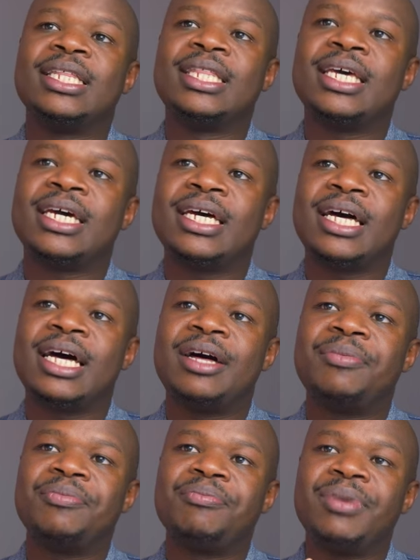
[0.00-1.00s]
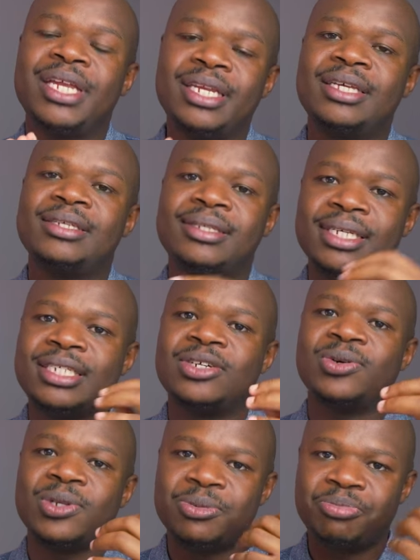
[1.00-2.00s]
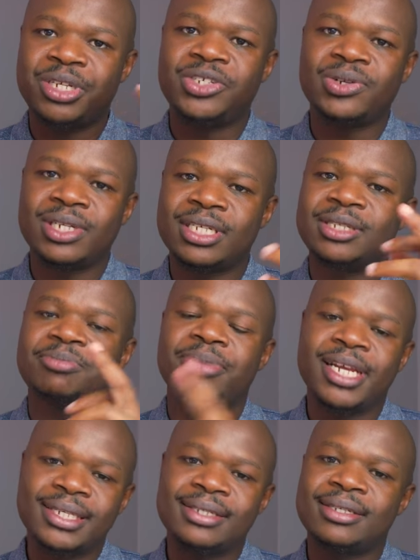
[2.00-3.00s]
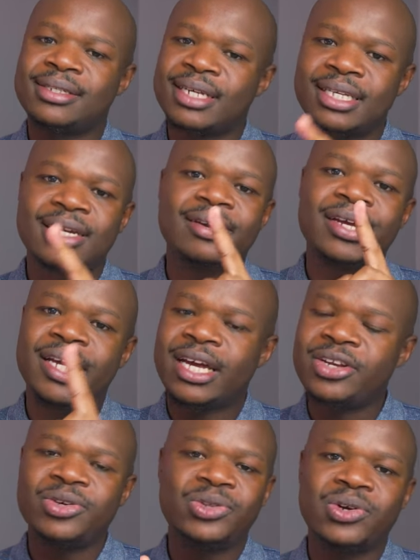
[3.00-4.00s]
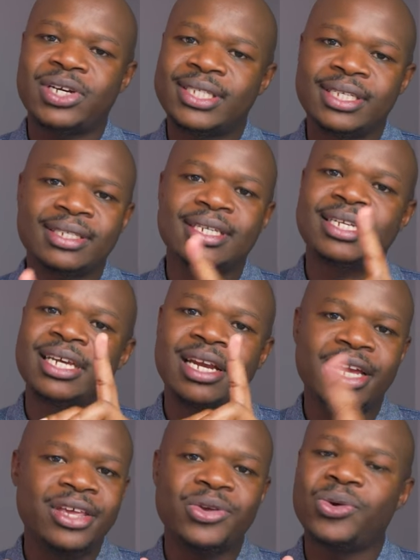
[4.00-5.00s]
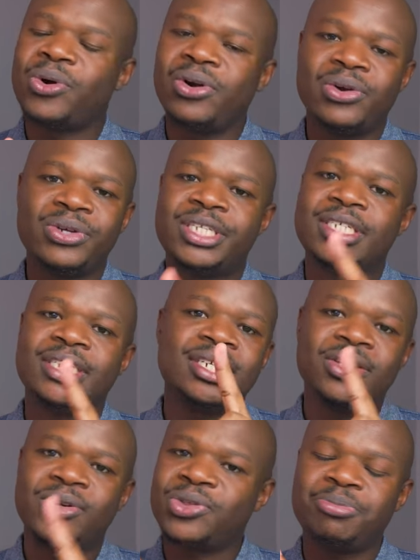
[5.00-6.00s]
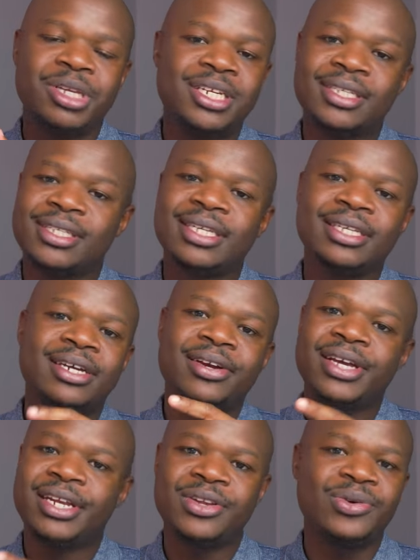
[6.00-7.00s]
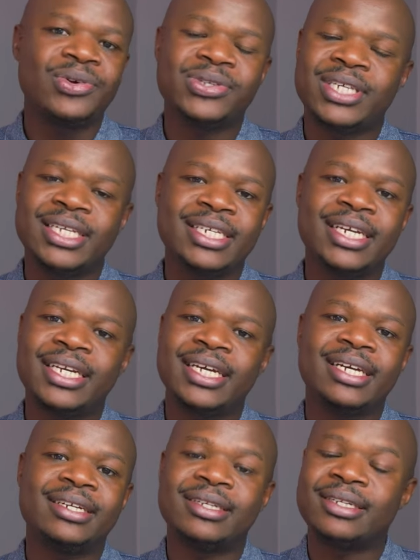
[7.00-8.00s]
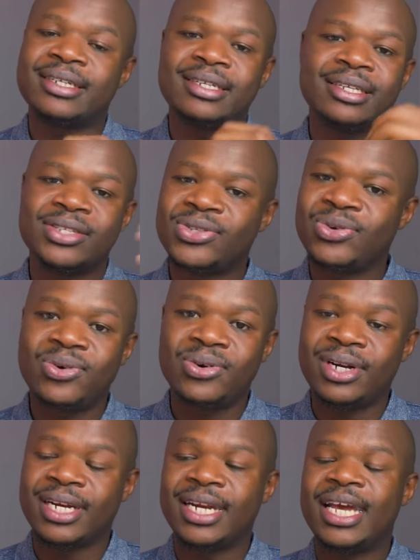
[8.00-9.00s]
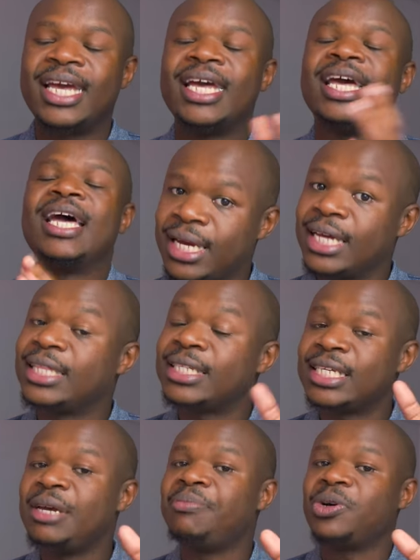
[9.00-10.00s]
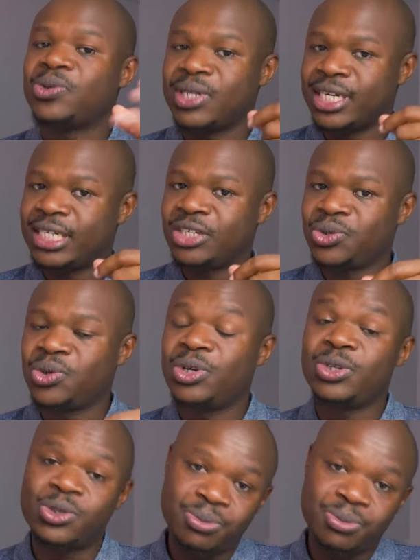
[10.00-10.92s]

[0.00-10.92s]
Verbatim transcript: There are many surgical specialties: plastic surgery, cardiothoracic surgery, urology, orthopedic surgery, neurosurgery, and so on. At the time, I was ready to go into